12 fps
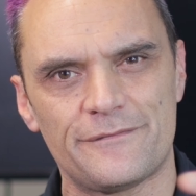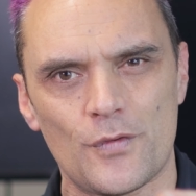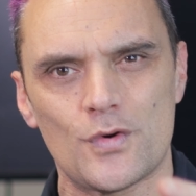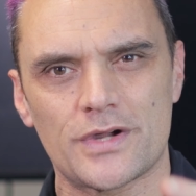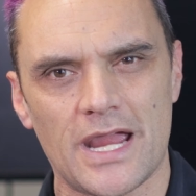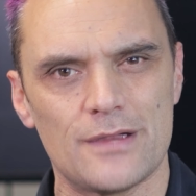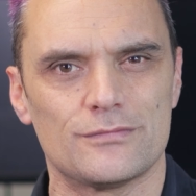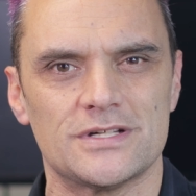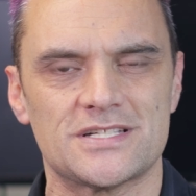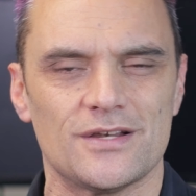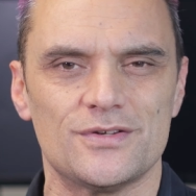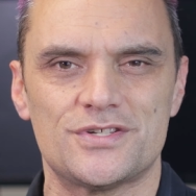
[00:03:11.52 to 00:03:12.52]
the 4K
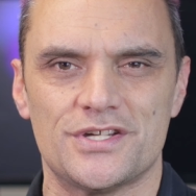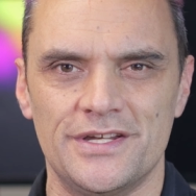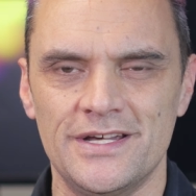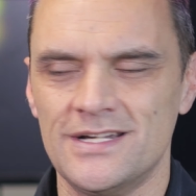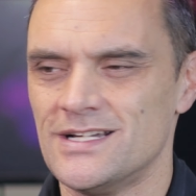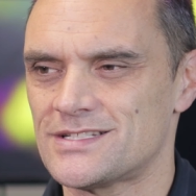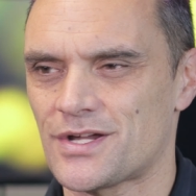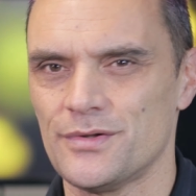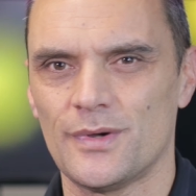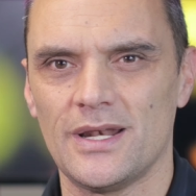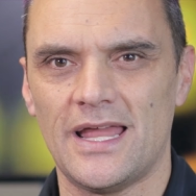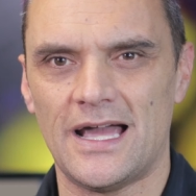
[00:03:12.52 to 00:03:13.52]
resolution, it's
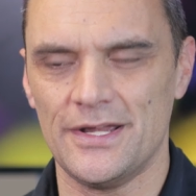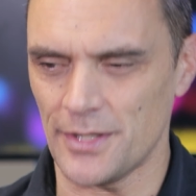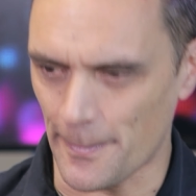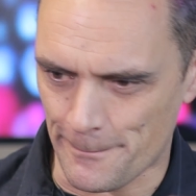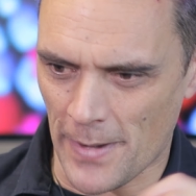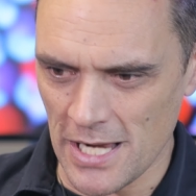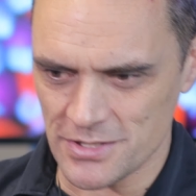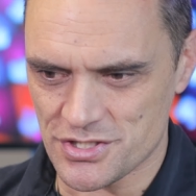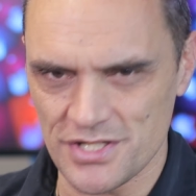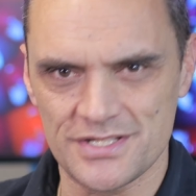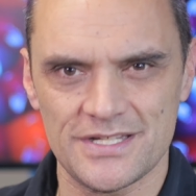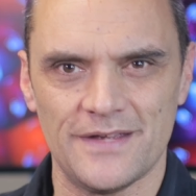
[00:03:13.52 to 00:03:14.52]
going to allow you to
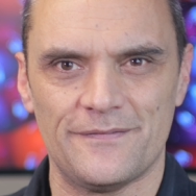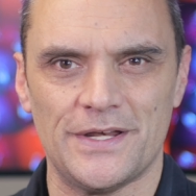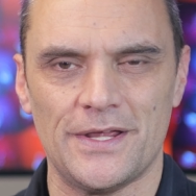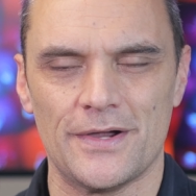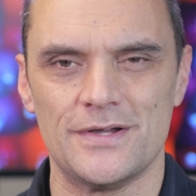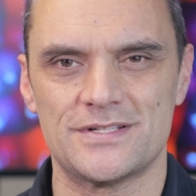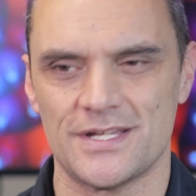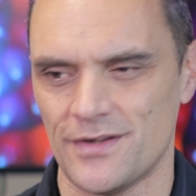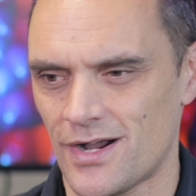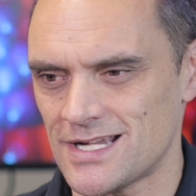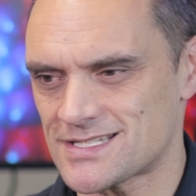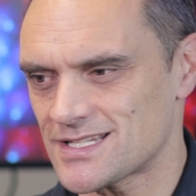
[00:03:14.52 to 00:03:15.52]
punch into your videos and
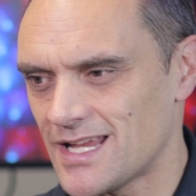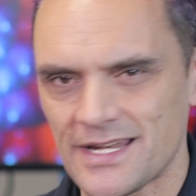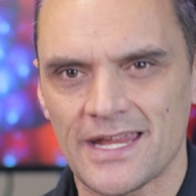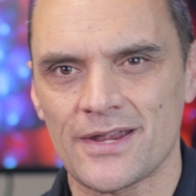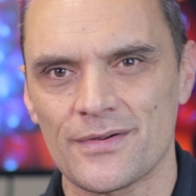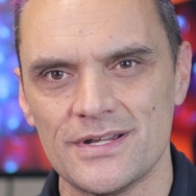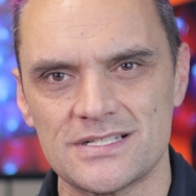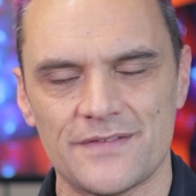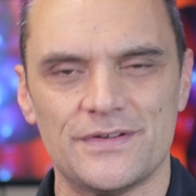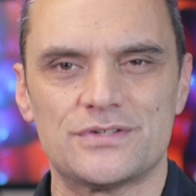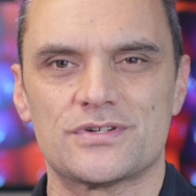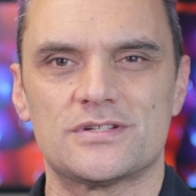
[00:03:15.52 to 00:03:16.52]
isolate areas
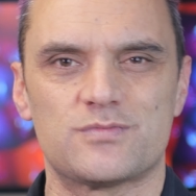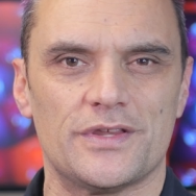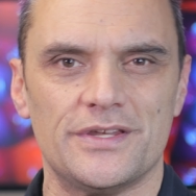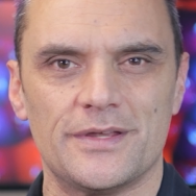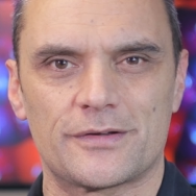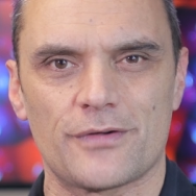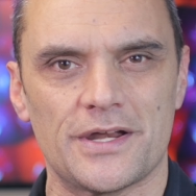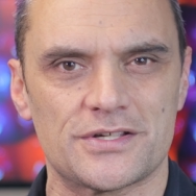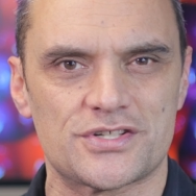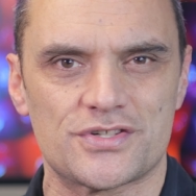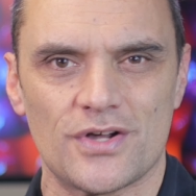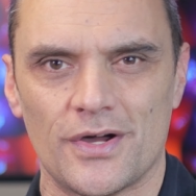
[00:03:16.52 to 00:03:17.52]
of interest within the
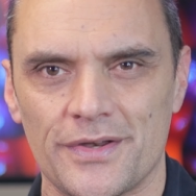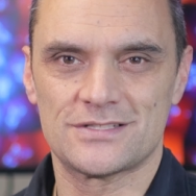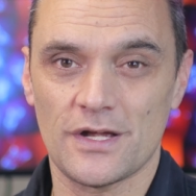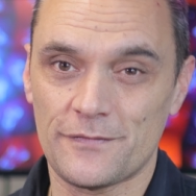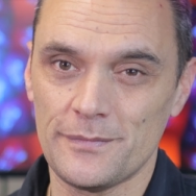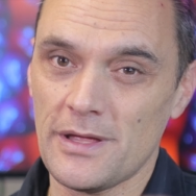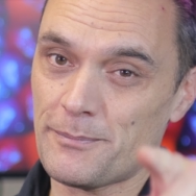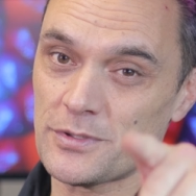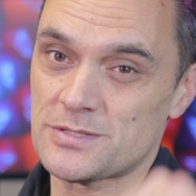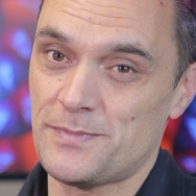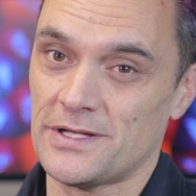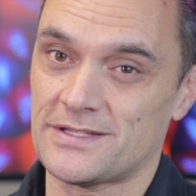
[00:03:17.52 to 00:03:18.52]
greatest shot. So from that
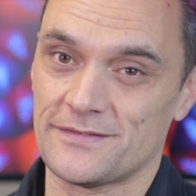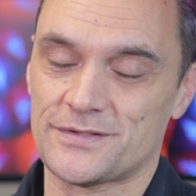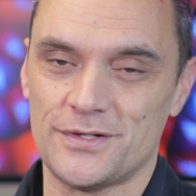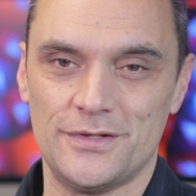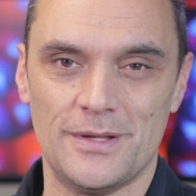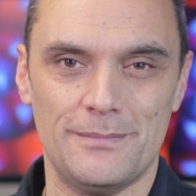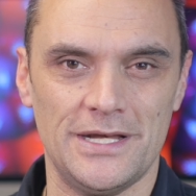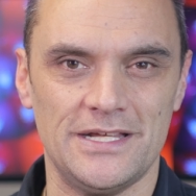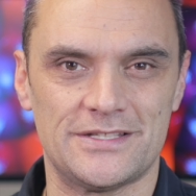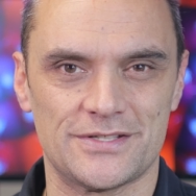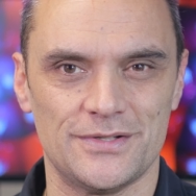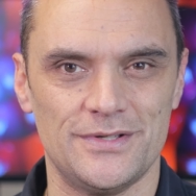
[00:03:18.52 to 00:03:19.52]
perspective too, the
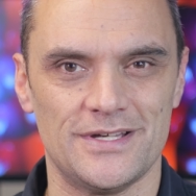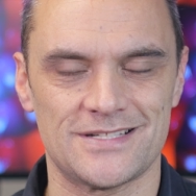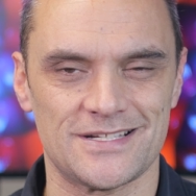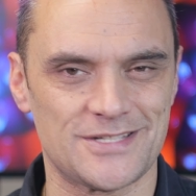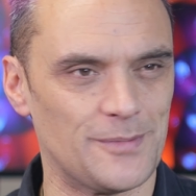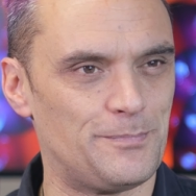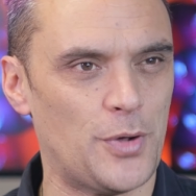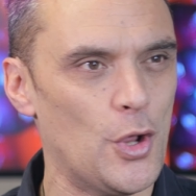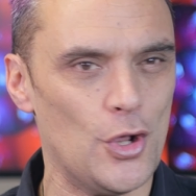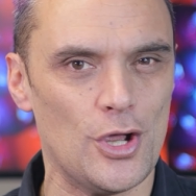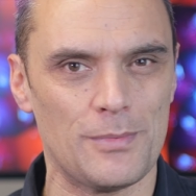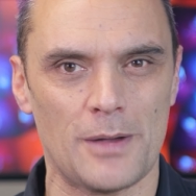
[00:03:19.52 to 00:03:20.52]
Mini 2 is a
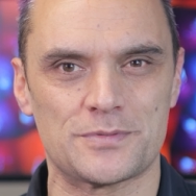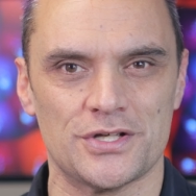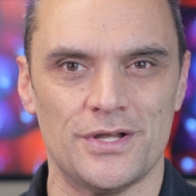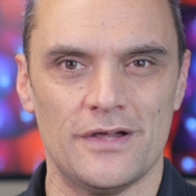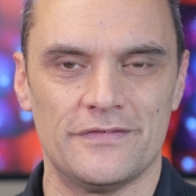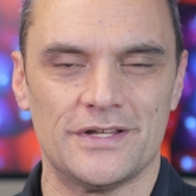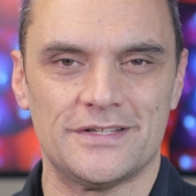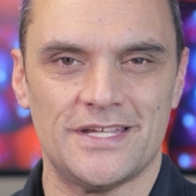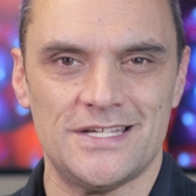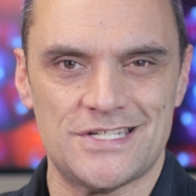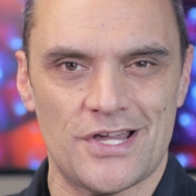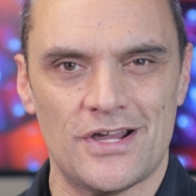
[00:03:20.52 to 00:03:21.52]
superb option over the
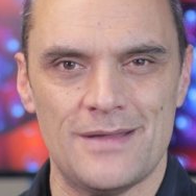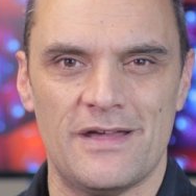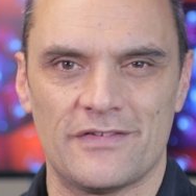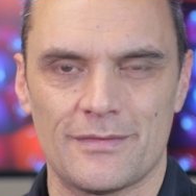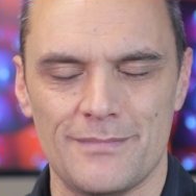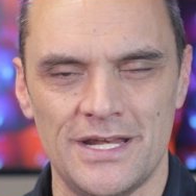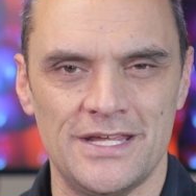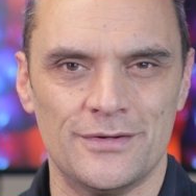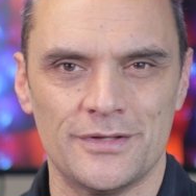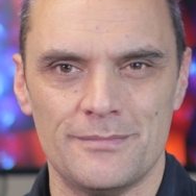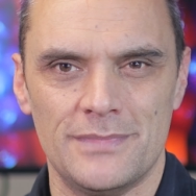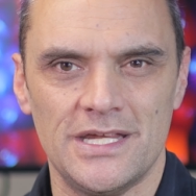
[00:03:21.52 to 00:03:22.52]
DJI Mavic Mini
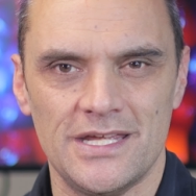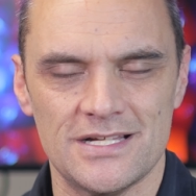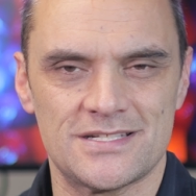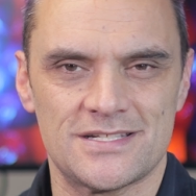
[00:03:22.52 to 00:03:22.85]
or the Mini